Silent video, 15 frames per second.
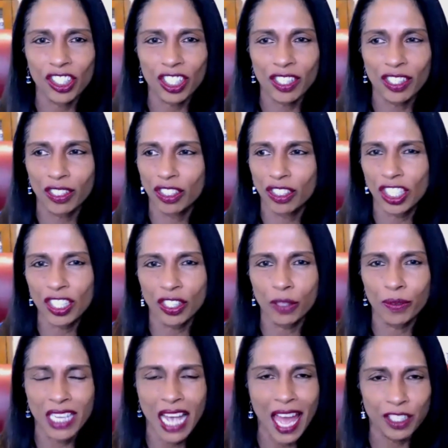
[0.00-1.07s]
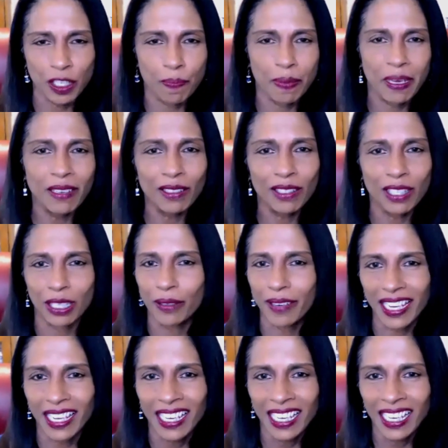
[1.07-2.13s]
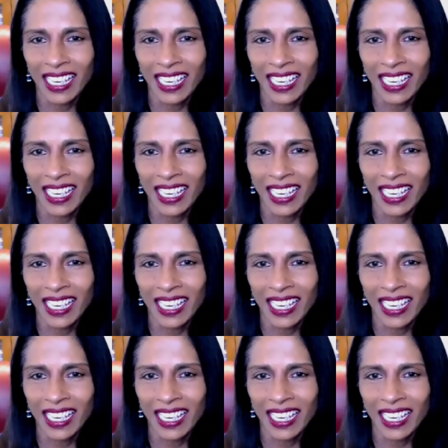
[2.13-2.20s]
just to attach a pill to it.